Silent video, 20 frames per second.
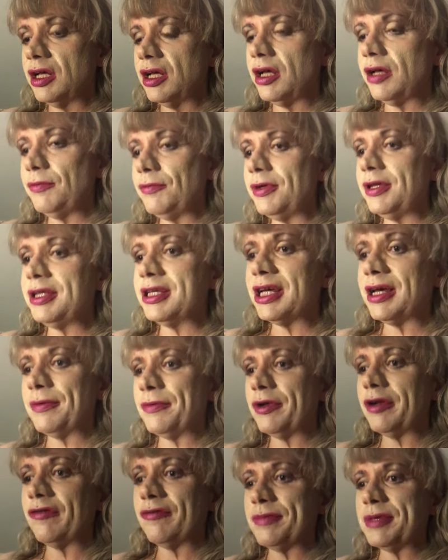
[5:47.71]
At one time,
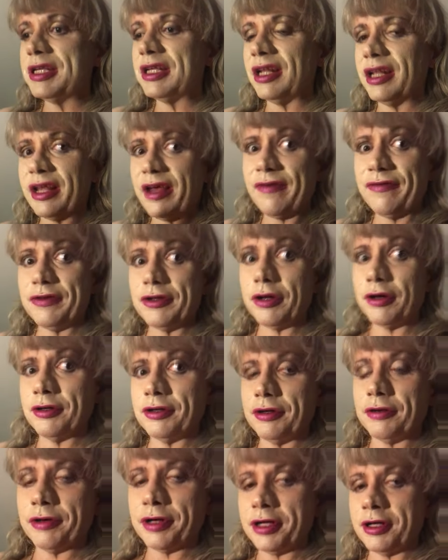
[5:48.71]
one of them is left
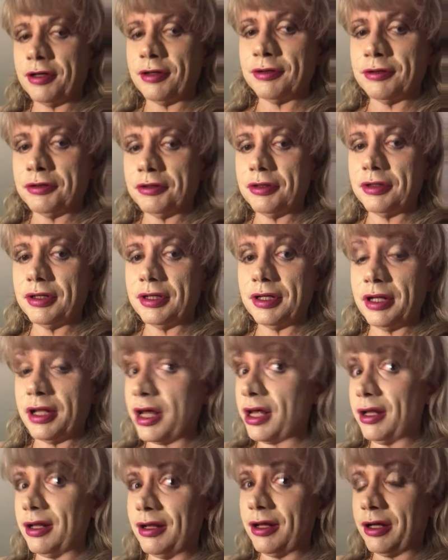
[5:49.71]
on the ground,
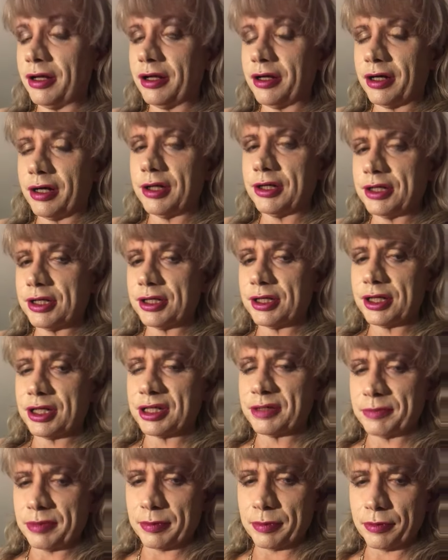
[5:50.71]
not unconscious like
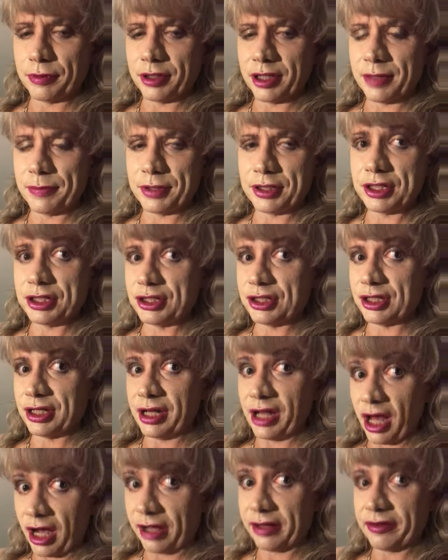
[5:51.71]
some people claim, but she's just
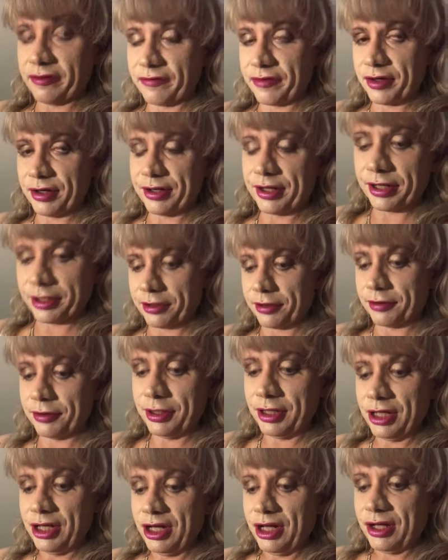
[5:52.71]
knocked the fuck down
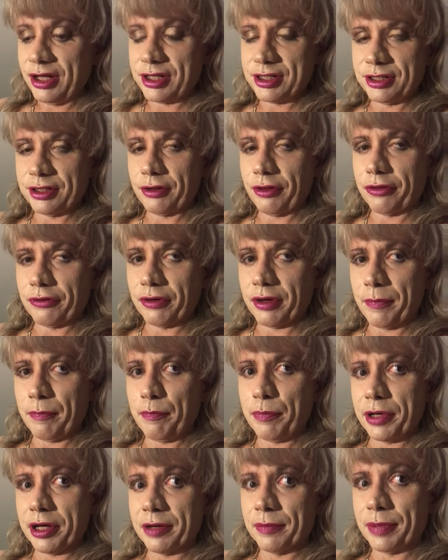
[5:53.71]
because he threw a
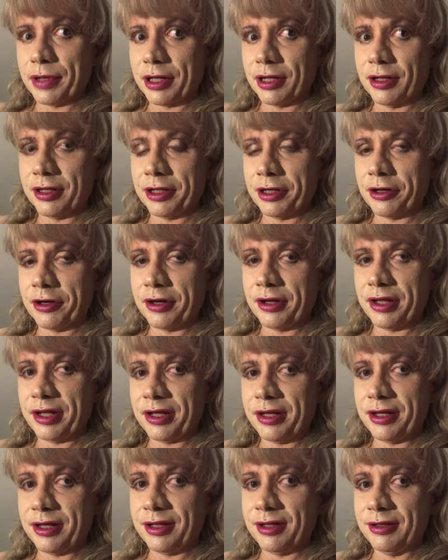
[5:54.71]
beer bottle at her in the
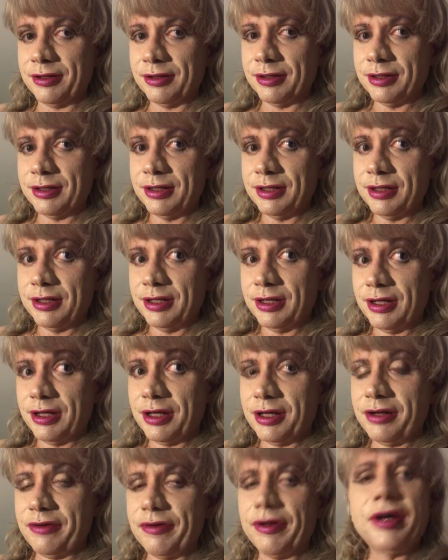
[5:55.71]
head.
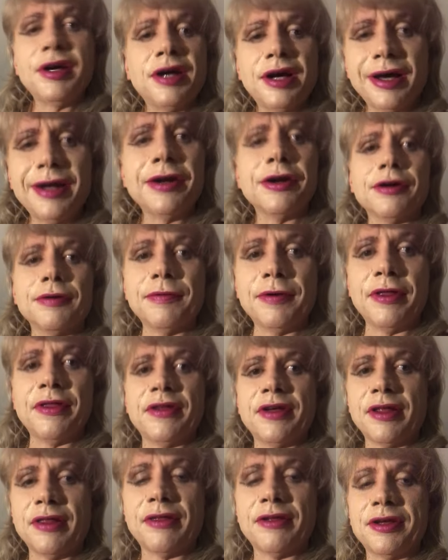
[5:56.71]
Could have cut her with
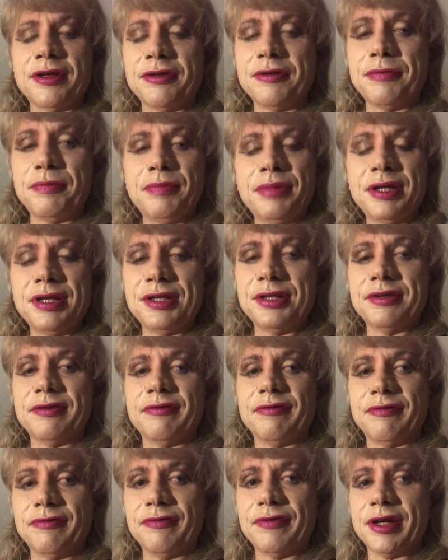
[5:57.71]
that thing, you piece of
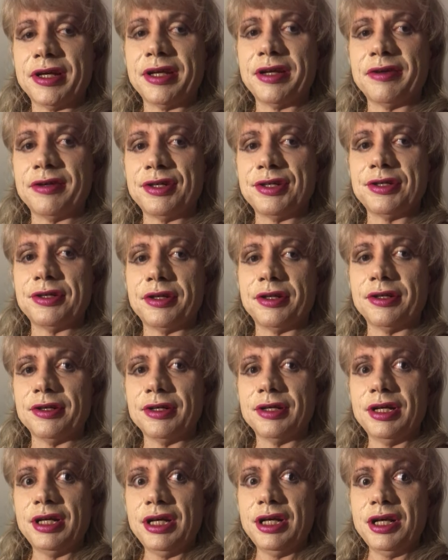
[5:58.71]
fucking shit.
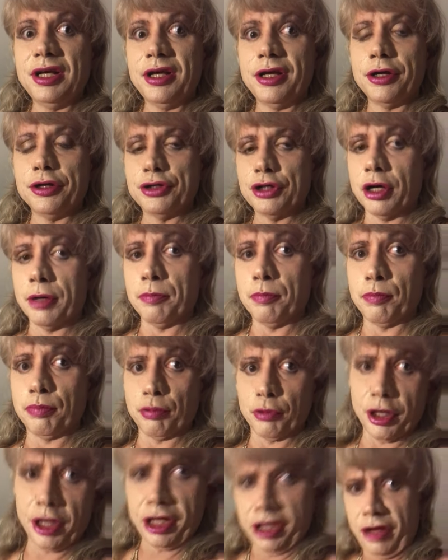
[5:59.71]
Here's our
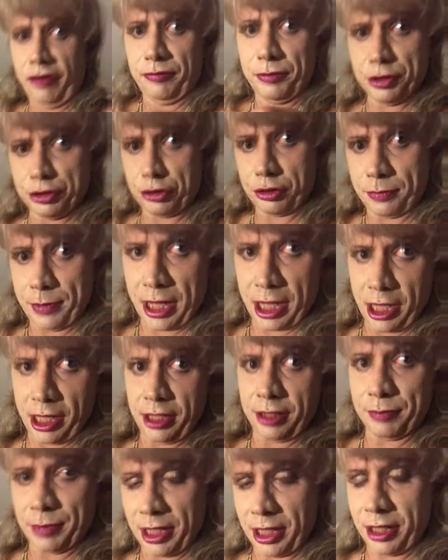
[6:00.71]
brave Mr.
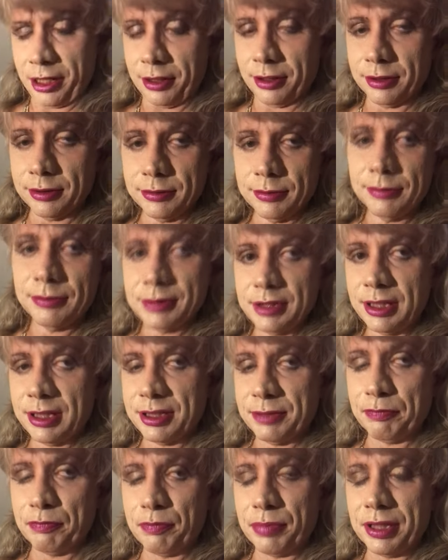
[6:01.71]
Man.
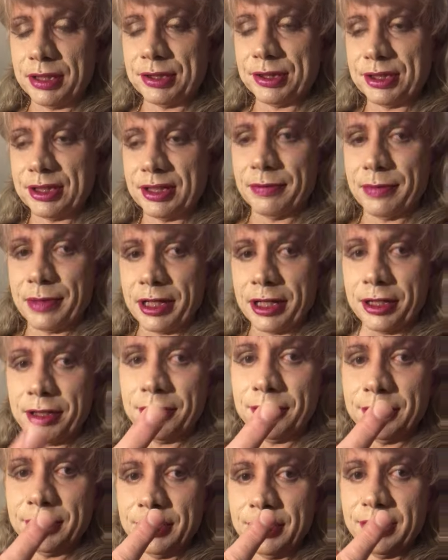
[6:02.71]
This bitch a
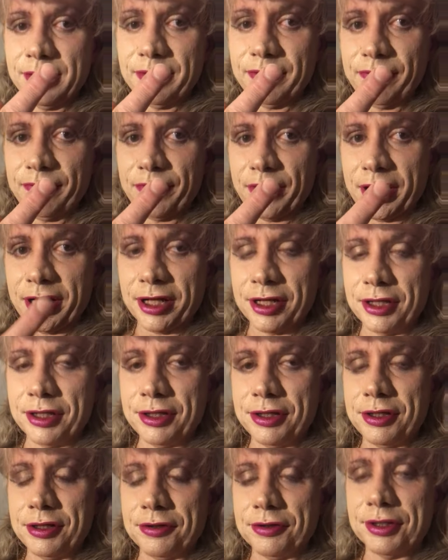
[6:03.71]
man. Fucking
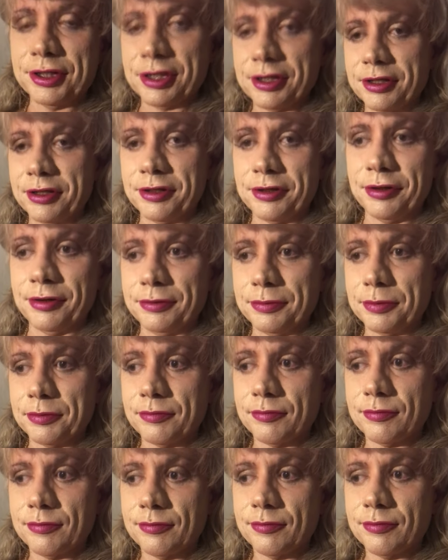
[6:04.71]
douche canoe.
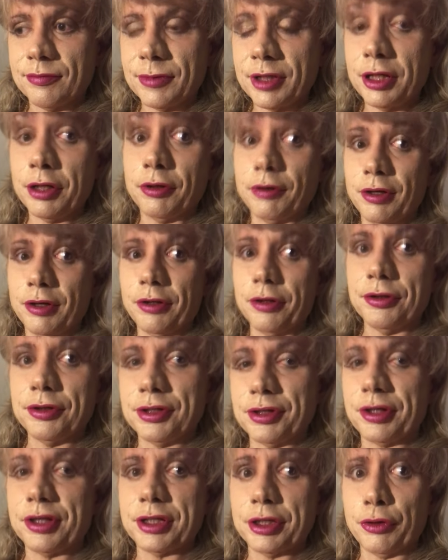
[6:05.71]
I know all
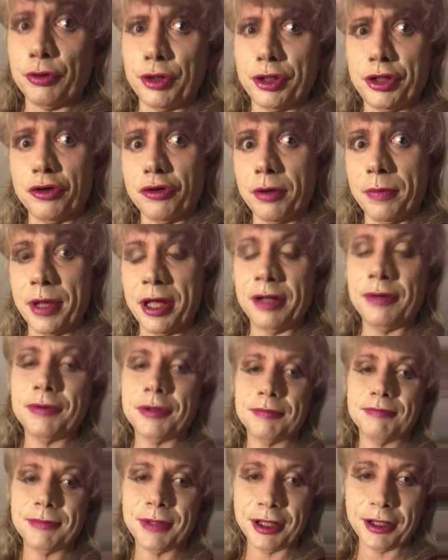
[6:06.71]
those are going to say, well, you're a man.
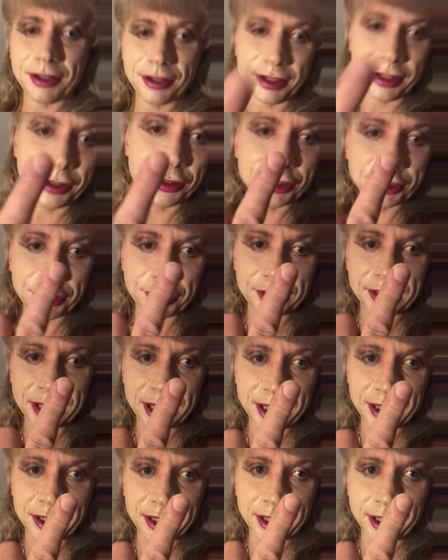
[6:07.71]
Well, here's to your
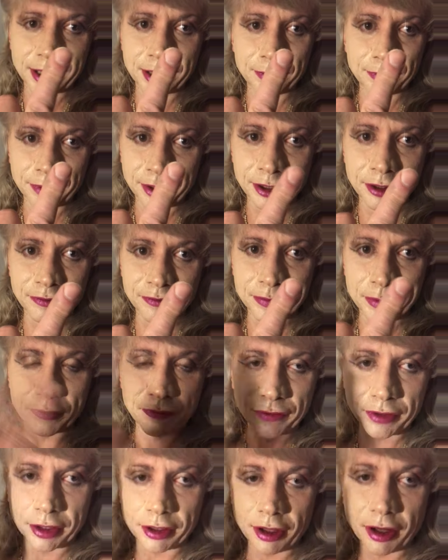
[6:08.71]
tiny dick. I don't want to hear from you.
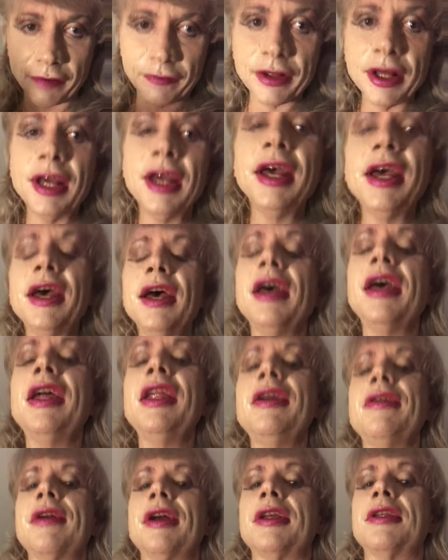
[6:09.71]
Fuck off.
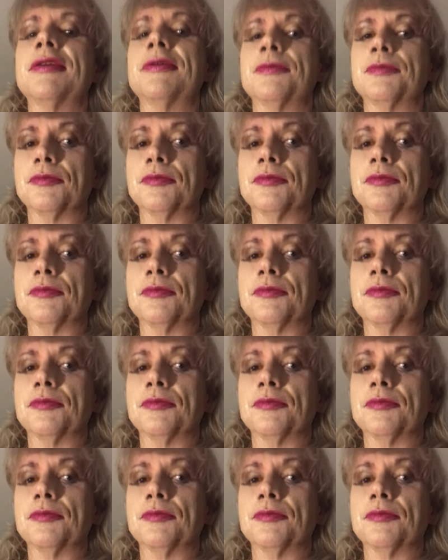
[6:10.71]
Anyway.